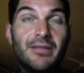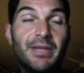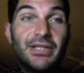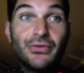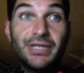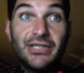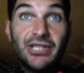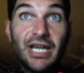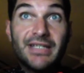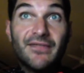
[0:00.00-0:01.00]
The mentor
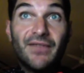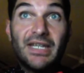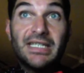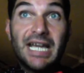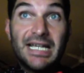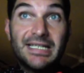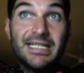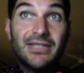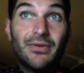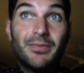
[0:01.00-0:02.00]
teacher has a
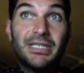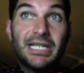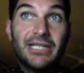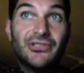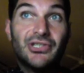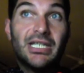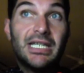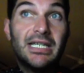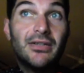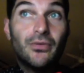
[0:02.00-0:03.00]
fantastic reputation
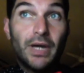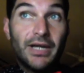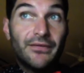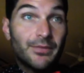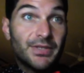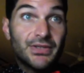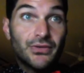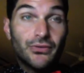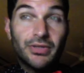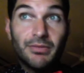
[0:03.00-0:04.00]
in and away from the
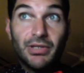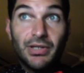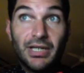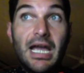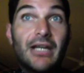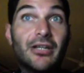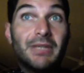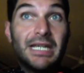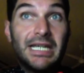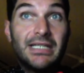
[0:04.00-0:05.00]
school community, and
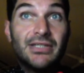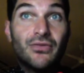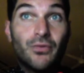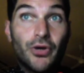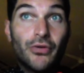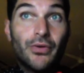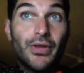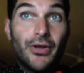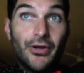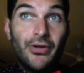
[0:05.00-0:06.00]
I'm eager to work
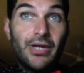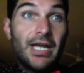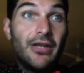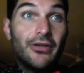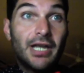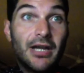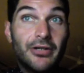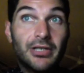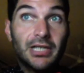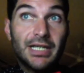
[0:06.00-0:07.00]
with her and her
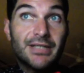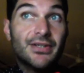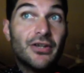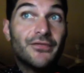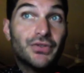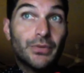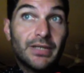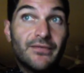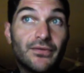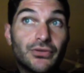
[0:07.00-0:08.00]
current class of
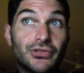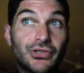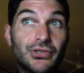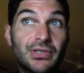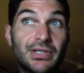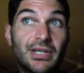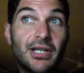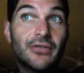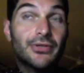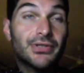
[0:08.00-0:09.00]
24 students
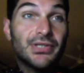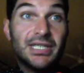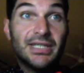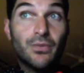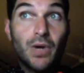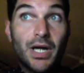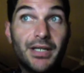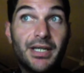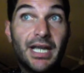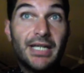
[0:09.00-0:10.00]
across years
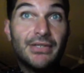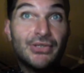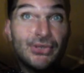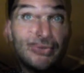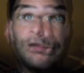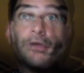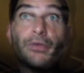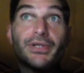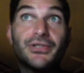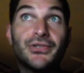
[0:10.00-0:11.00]
1 and 2. I'll be working
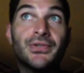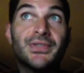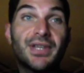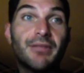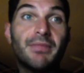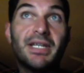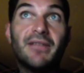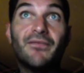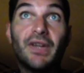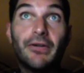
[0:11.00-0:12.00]
with students that are
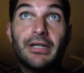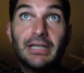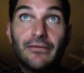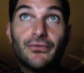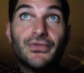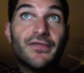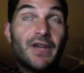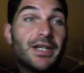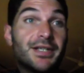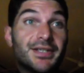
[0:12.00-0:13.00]
meeting varying levels
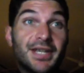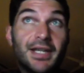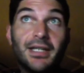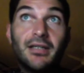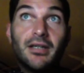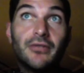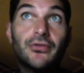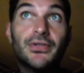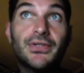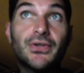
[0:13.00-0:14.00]
of understanding
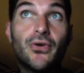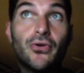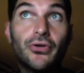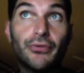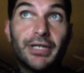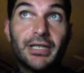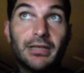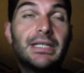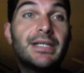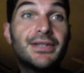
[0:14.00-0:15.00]
across core
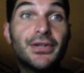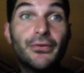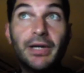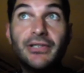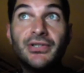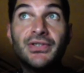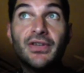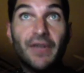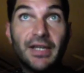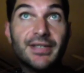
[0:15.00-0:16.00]
curriculum. Considerations
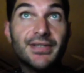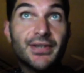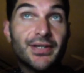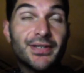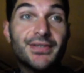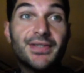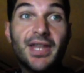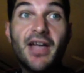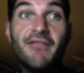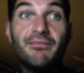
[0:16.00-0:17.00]
of exercises
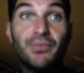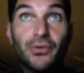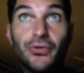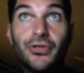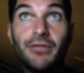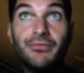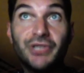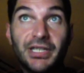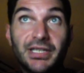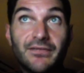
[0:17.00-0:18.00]
that have broad
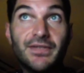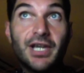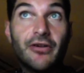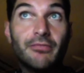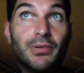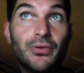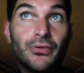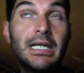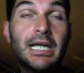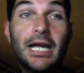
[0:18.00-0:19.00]
objectives are
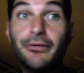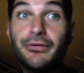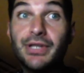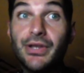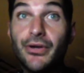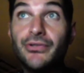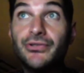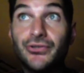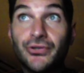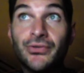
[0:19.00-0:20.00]
important, catering to those
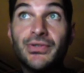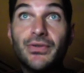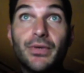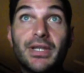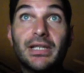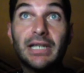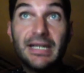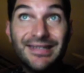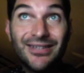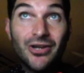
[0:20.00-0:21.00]
students with a
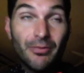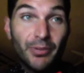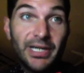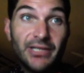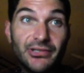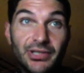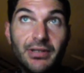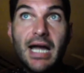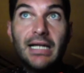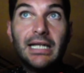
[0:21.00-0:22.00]
lesser
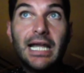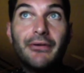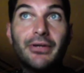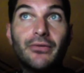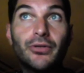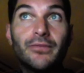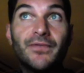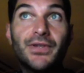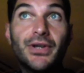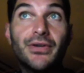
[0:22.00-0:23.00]
comprehension and allowing room
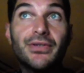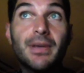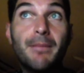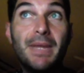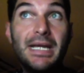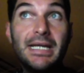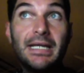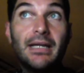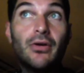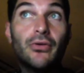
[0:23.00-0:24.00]
for those meeting
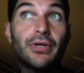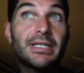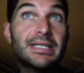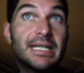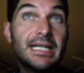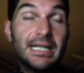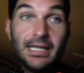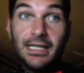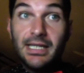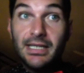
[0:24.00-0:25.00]
or exceeding
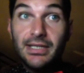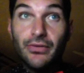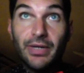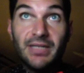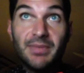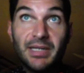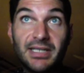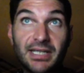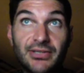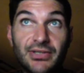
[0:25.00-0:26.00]
Year 2
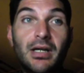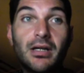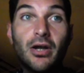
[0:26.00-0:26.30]
expectations.